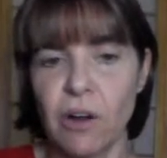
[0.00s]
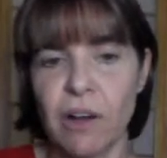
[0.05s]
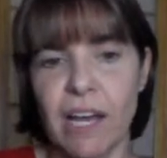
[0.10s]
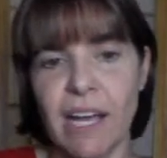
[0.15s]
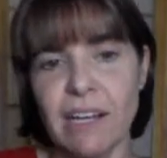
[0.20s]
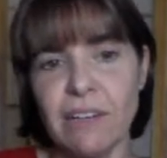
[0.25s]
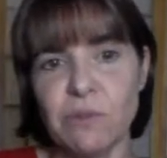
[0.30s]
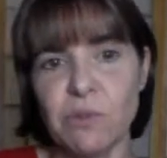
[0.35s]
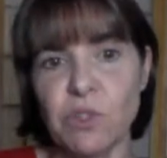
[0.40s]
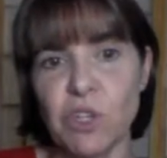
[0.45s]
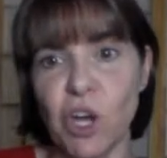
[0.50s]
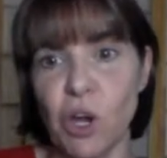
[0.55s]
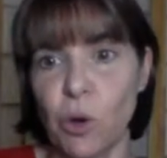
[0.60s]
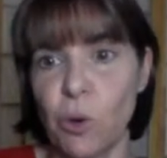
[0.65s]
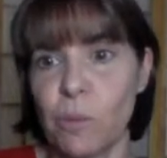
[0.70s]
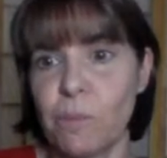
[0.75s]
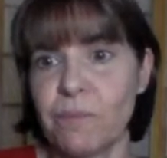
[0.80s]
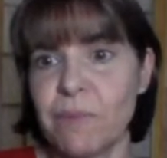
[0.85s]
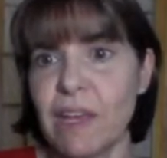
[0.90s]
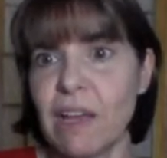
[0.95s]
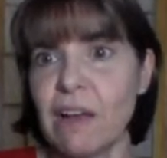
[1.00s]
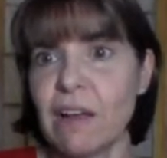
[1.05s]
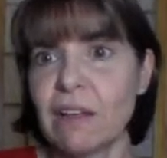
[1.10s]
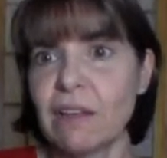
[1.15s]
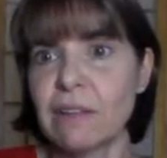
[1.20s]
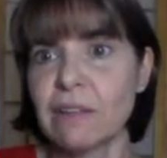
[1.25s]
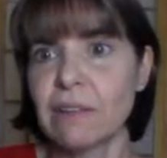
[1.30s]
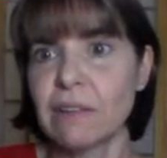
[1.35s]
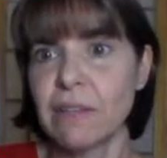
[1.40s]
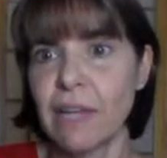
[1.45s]
Okay, so
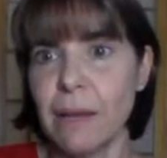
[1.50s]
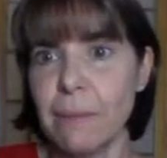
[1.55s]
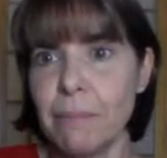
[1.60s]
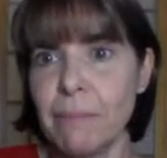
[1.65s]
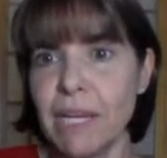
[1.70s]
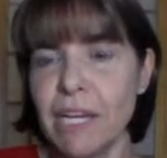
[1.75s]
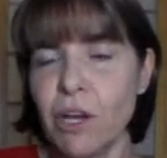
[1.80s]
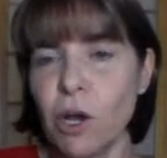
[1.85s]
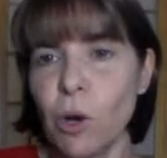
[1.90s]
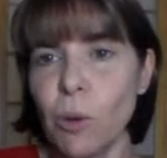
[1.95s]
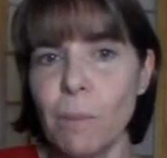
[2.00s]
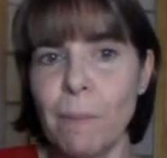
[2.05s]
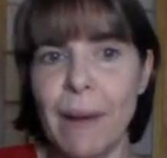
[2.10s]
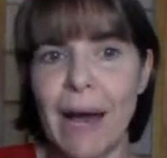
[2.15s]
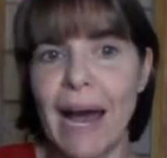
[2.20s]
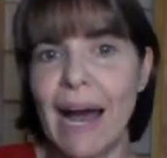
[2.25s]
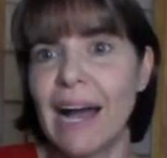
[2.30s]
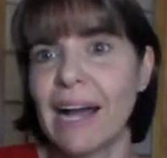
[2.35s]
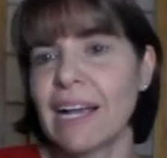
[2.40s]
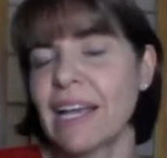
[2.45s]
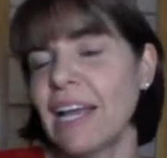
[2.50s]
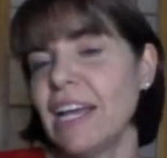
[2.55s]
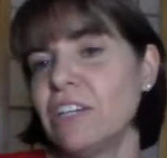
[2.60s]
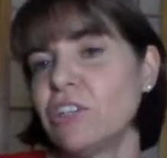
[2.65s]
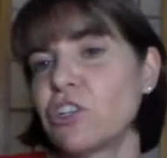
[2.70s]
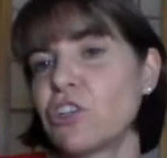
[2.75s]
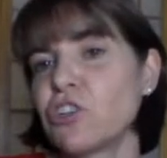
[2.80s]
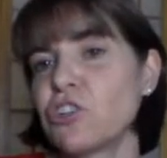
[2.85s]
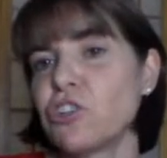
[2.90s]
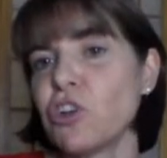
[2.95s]
let me go back
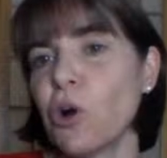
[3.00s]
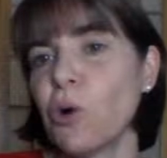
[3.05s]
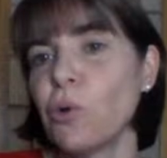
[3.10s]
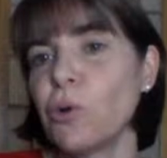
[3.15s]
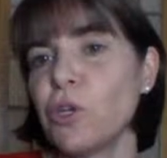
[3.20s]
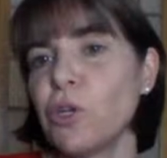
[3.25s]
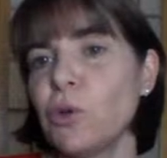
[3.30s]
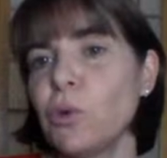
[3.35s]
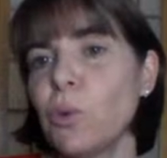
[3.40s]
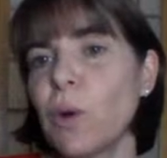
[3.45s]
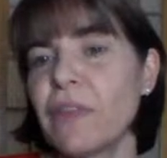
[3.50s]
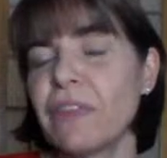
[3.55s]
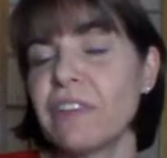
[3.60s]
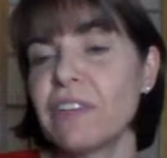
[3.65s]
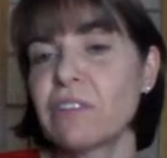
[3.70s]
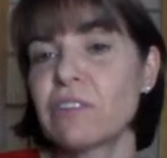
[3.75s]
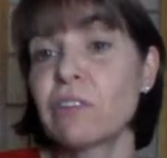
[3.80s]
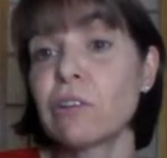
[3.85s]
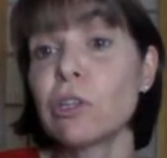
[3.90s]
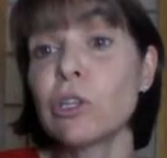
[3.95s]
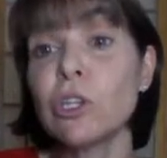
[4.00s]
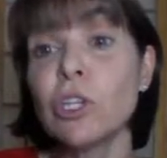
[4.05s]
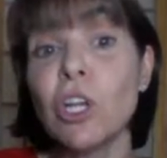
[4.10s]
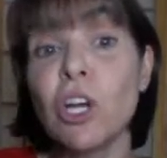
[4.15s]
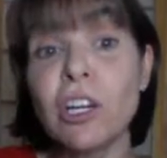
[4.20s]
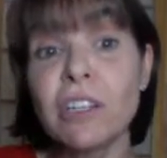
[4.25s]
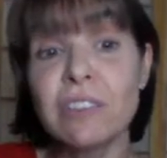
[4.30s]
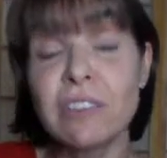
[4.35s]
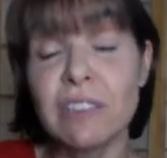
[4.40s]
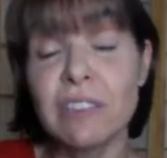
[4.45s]
and show you what this
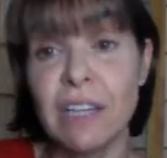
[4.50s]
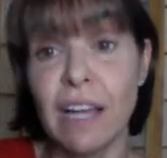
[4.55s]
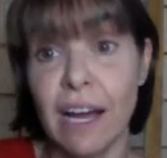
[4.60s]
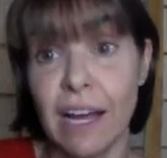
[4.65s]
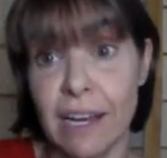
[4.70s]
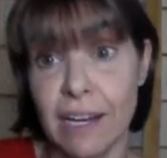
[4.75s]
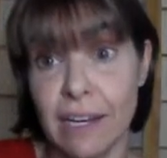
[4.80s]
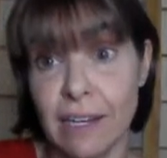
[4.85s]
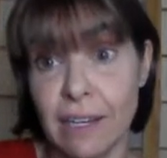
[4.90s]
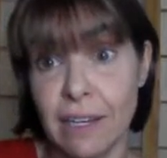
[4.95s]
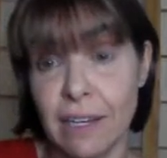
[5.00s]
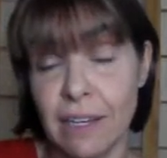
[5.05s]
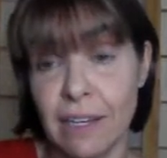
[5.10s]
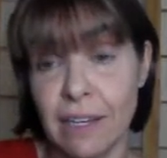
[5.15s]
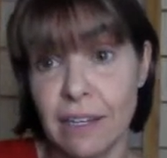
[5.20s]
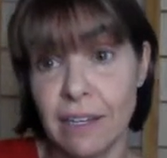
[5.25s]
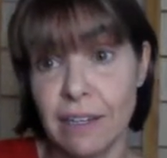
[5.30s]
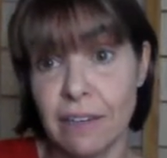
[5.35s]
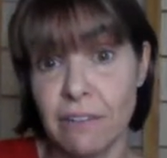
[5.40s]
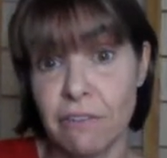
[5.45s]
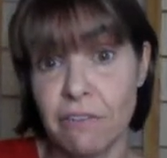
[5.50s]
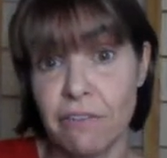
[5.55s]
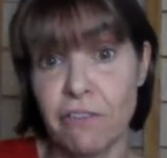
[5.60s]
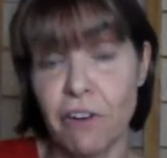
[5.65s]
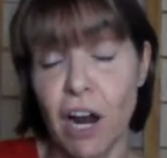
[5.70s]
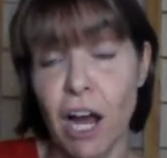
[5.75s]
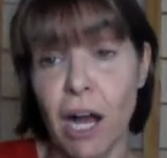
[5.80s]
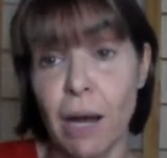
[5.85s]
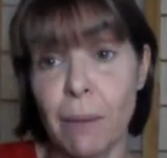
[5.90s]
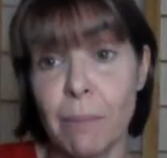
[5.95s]
looks like
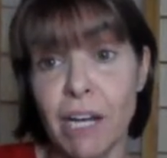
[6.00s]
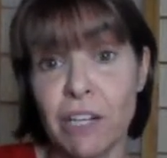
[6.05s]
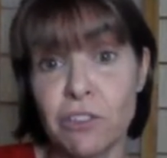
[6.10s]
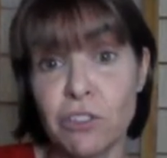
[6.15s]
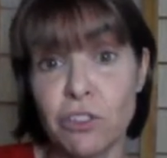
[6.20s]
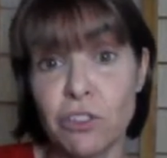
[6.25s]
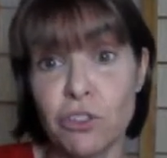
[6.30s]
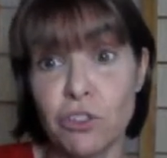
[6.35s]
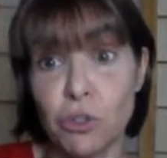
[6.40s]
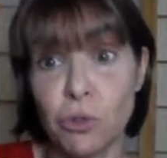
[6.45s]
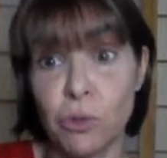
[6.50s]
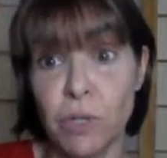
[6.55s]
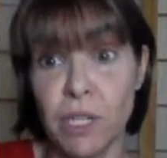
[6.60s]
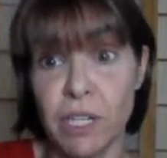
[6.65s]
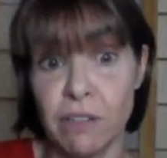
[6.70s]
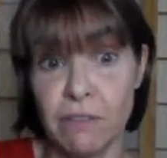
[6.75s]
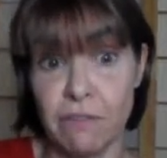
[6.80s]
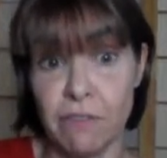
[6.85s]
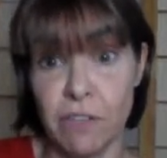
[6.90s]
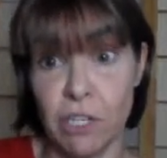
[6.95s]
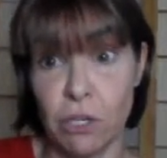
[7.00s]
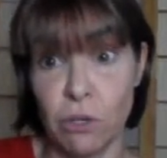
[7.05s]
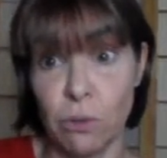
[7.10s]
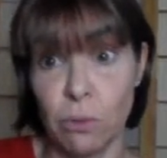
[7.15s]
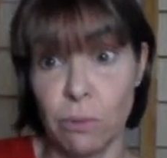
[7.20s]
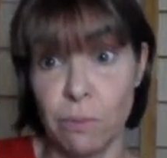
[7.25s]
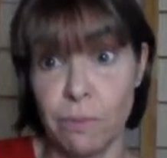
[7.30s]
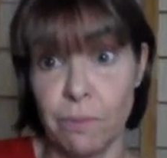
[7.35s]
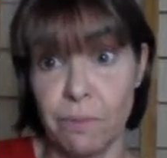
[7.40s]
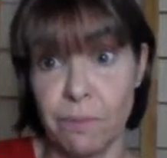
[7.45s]
from a student
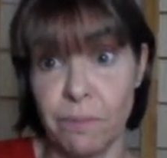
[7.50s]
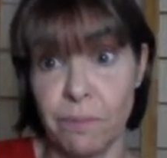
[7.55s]
view.